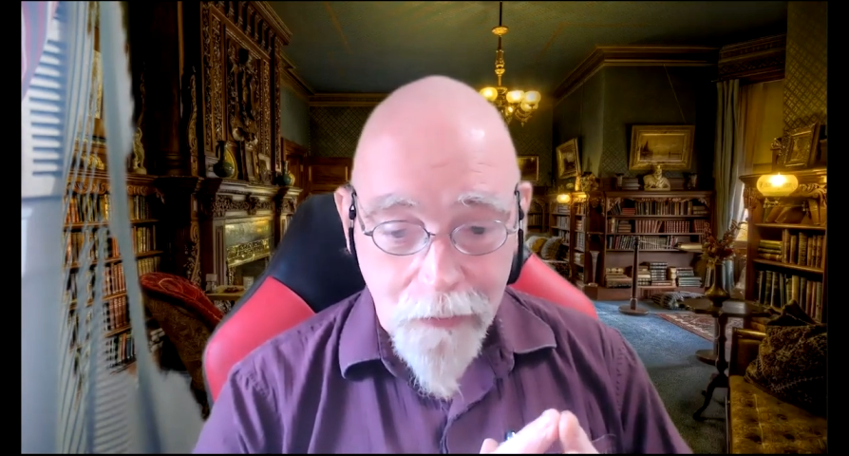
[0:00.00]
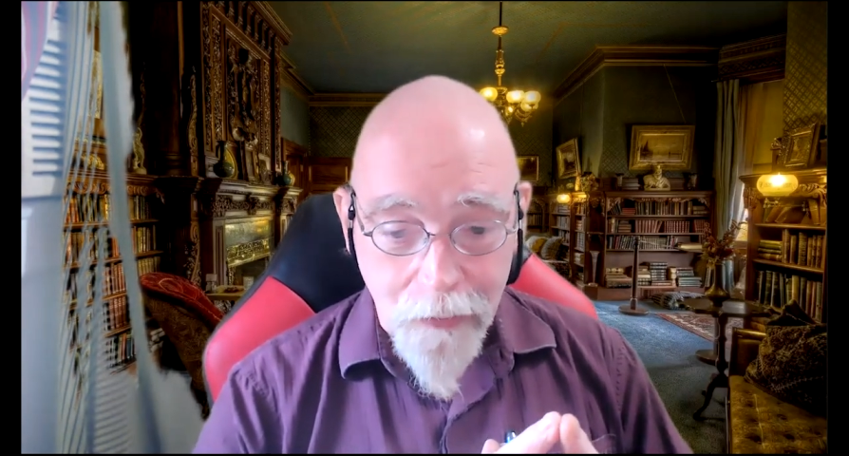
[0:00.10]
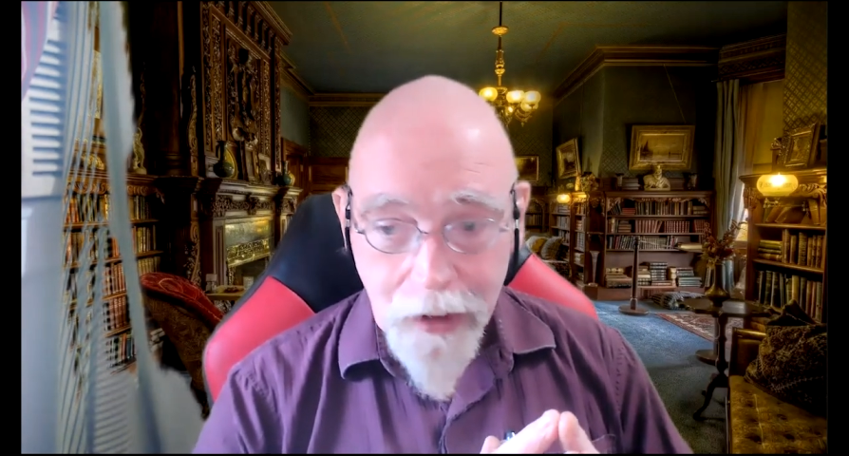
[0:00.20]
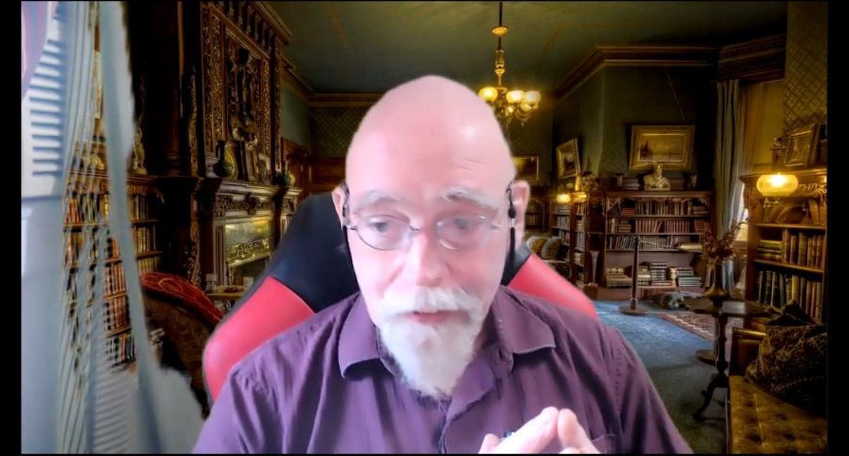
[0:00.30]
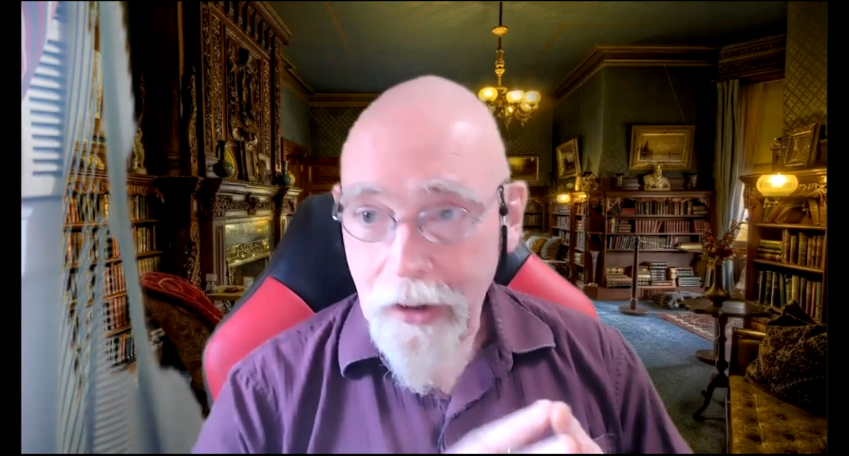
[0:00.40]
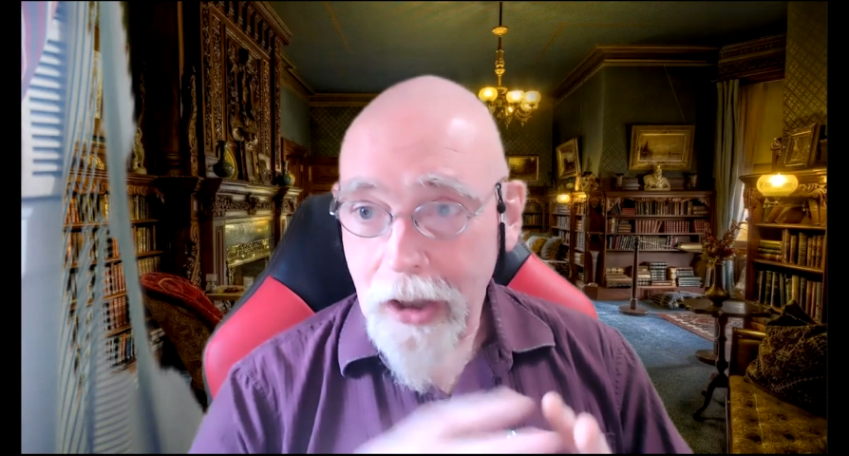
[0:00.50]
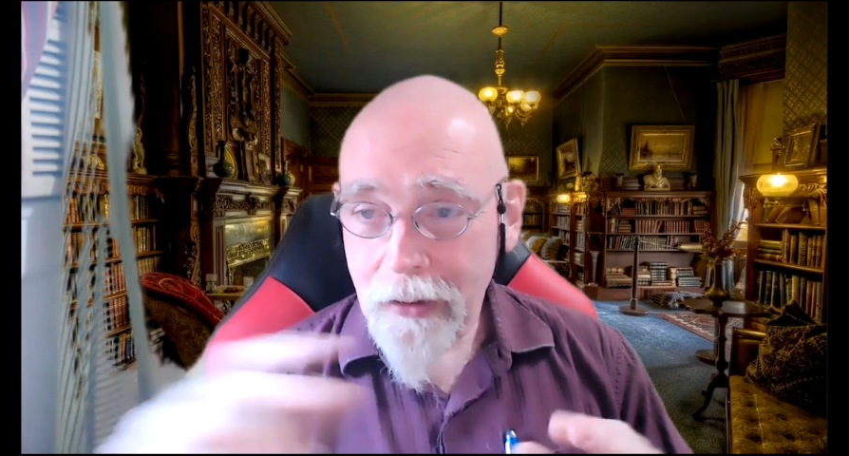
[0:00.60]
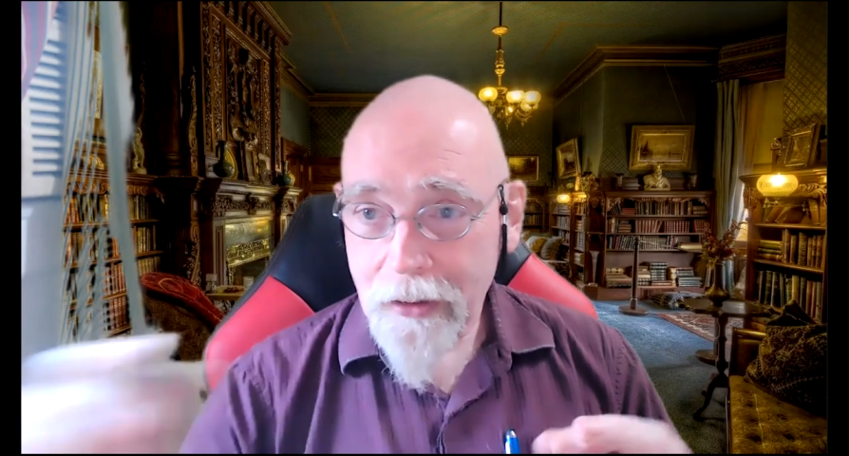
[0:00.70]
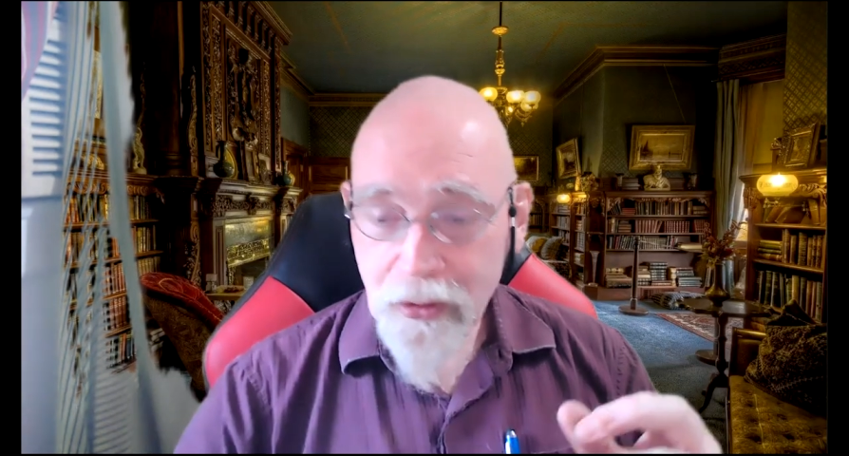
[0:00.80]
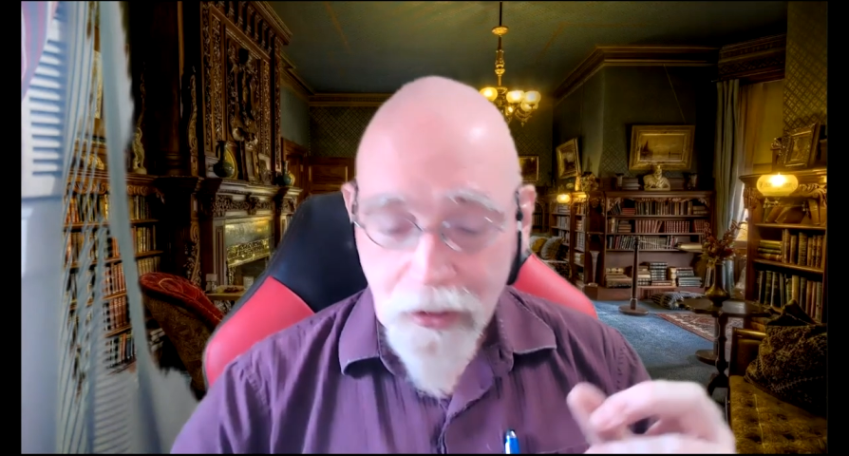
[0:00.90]
But I
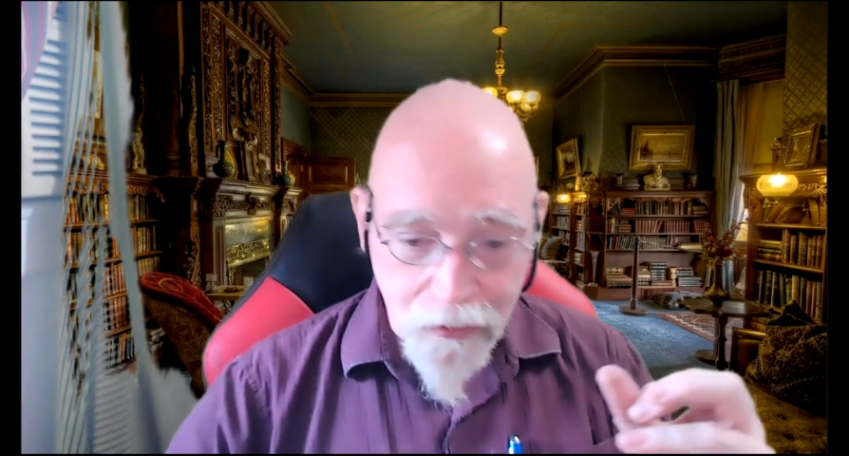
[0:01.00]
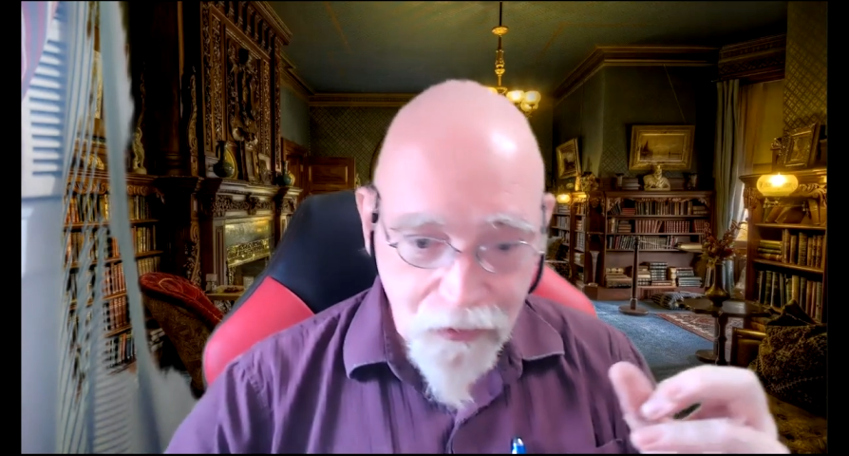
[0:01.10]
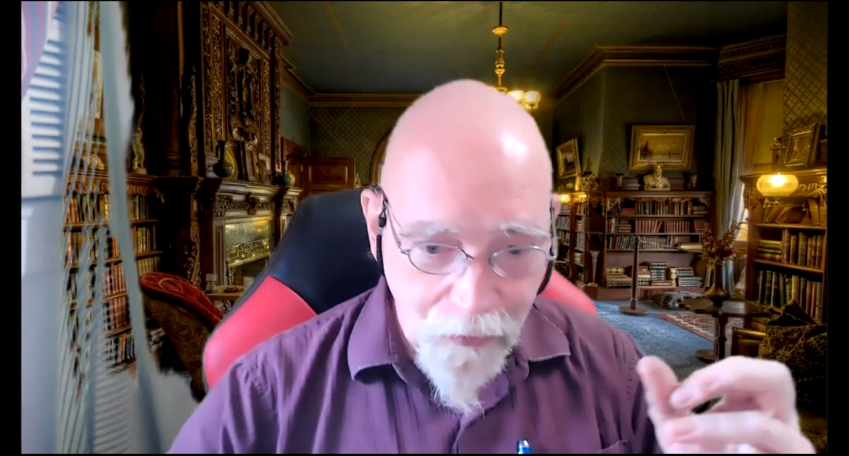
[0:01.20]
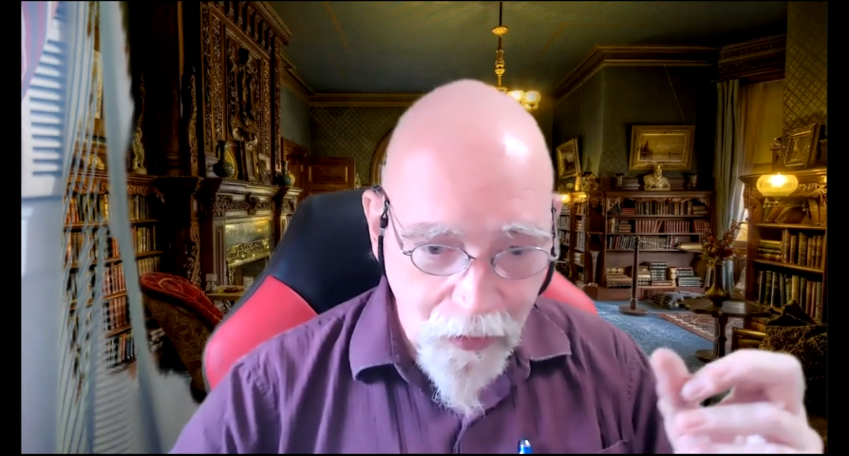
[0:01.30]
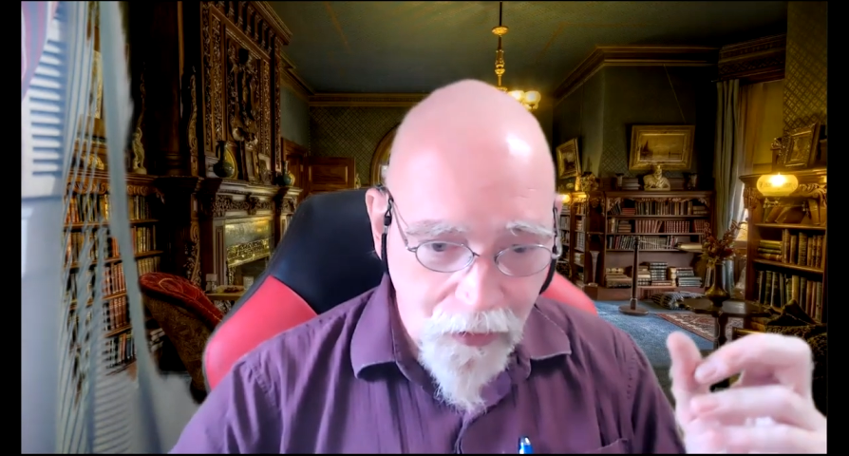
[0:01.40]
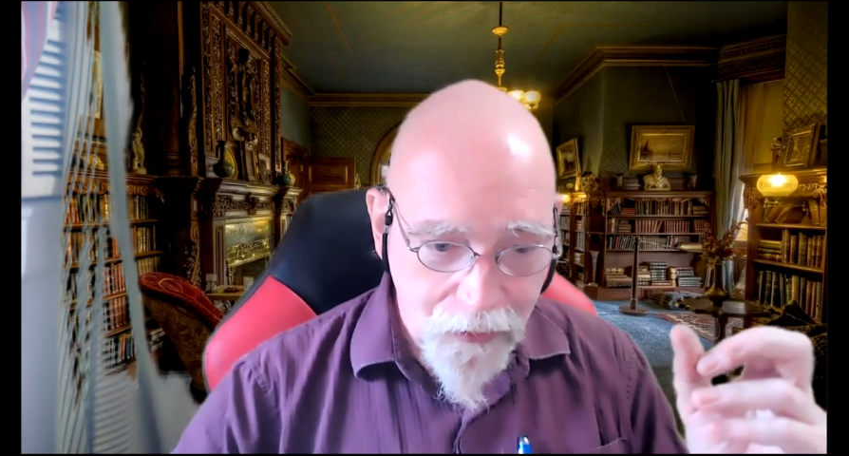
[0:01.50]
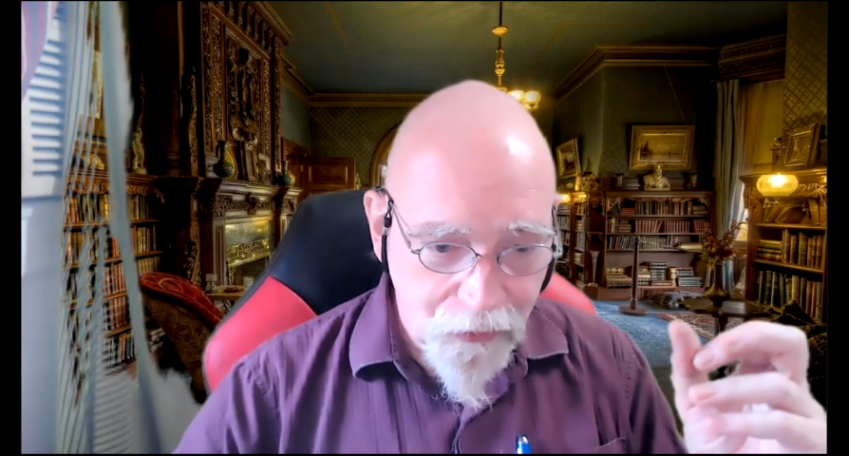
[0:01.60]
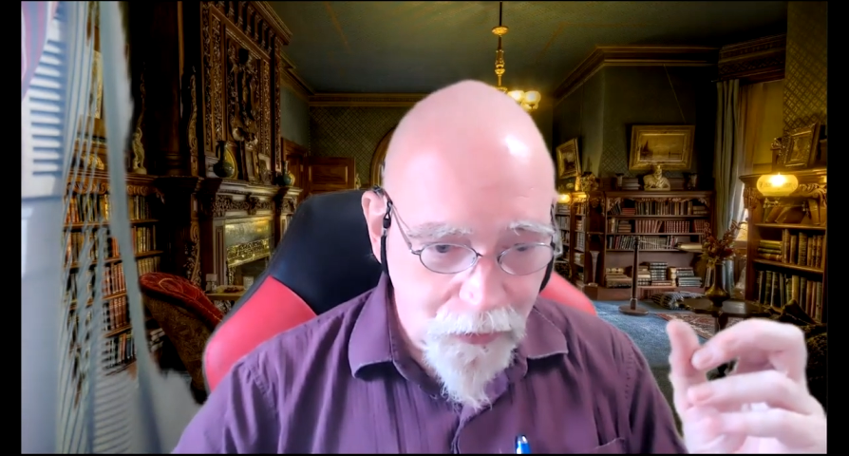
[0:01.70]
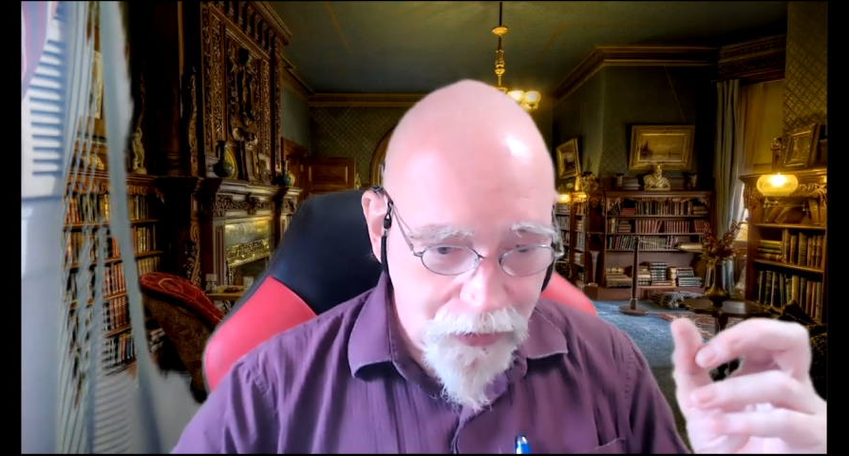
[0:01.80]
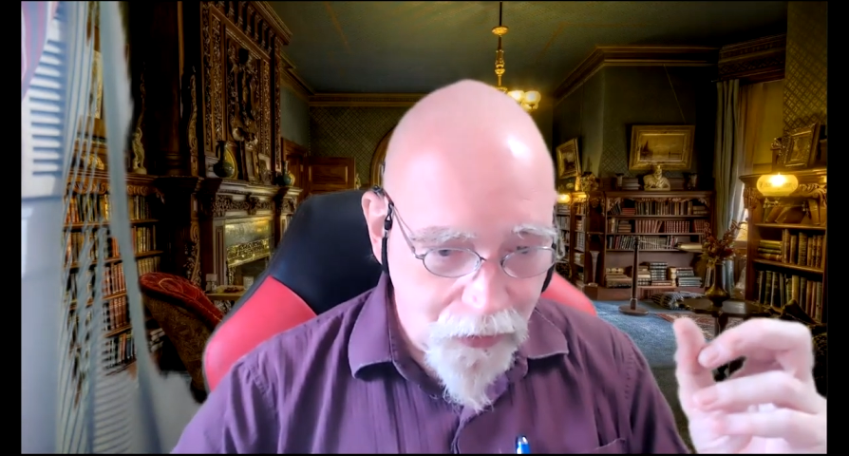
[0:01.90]
want to share some
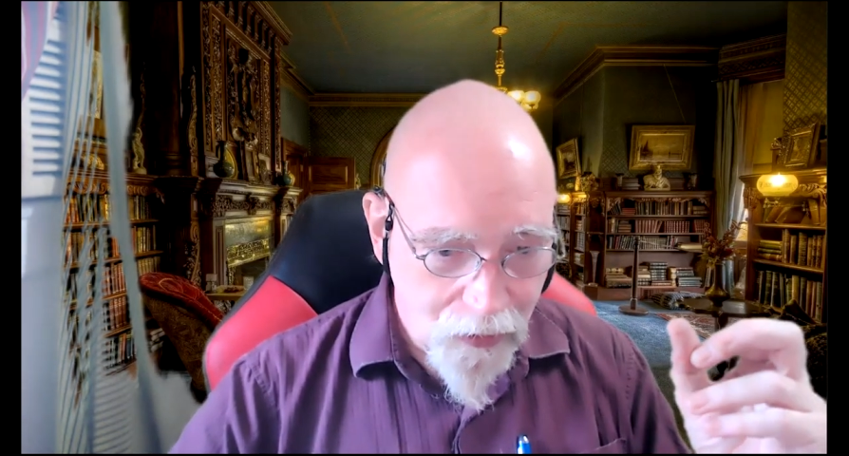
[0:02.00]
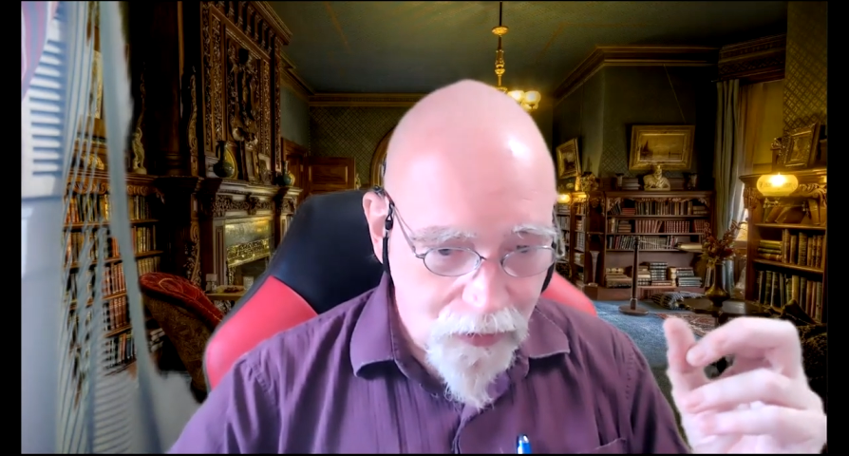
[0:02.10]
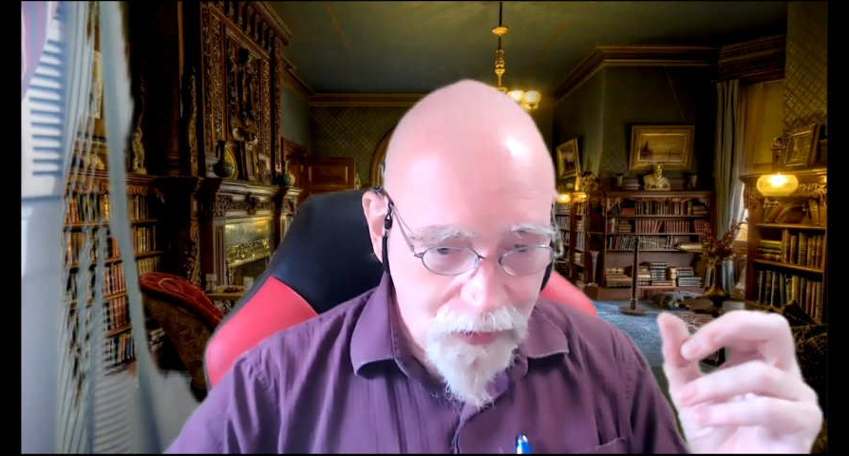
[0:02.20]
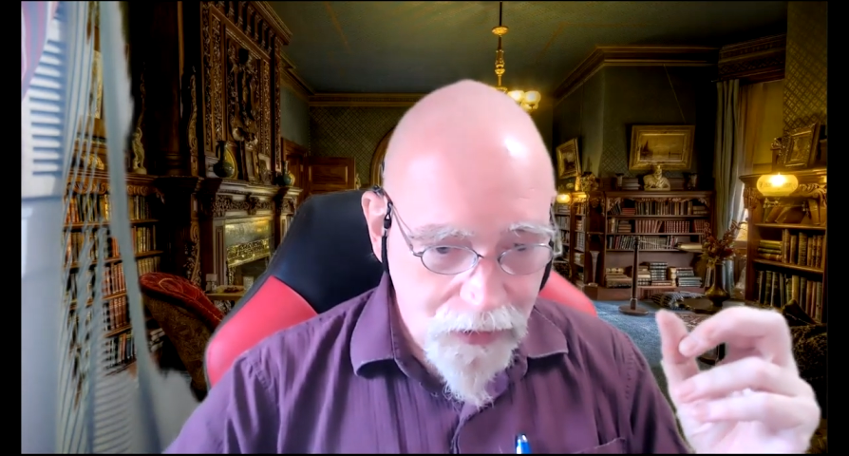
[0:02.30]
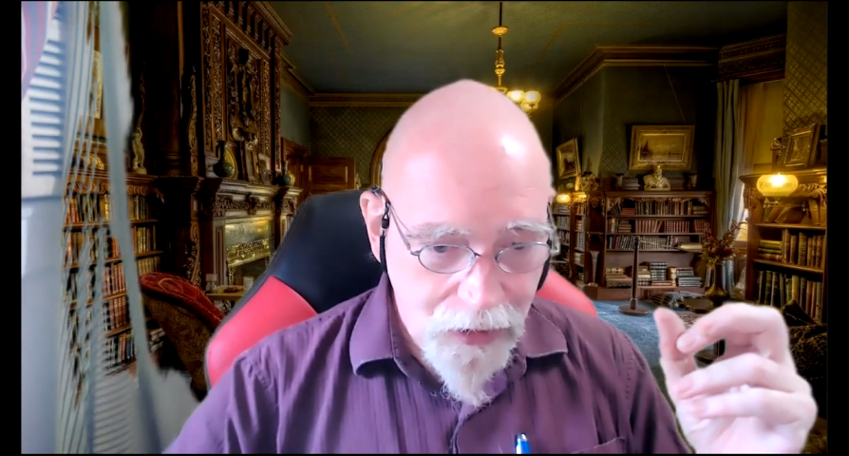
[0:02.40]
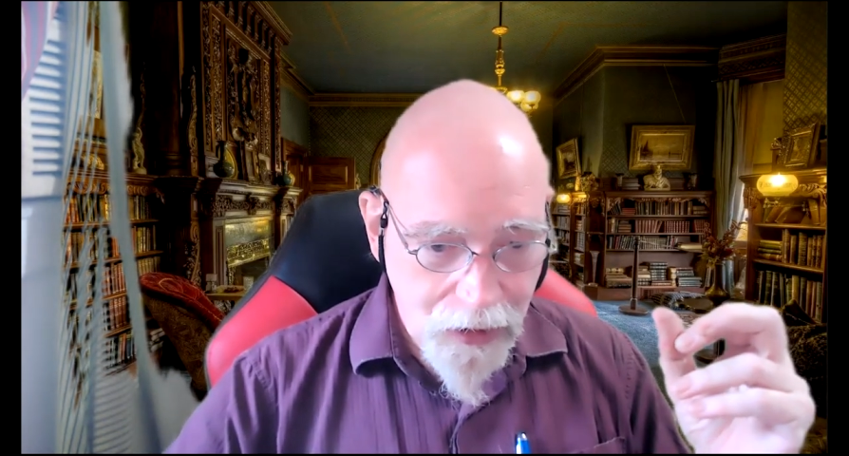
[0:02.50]
thoughts with you all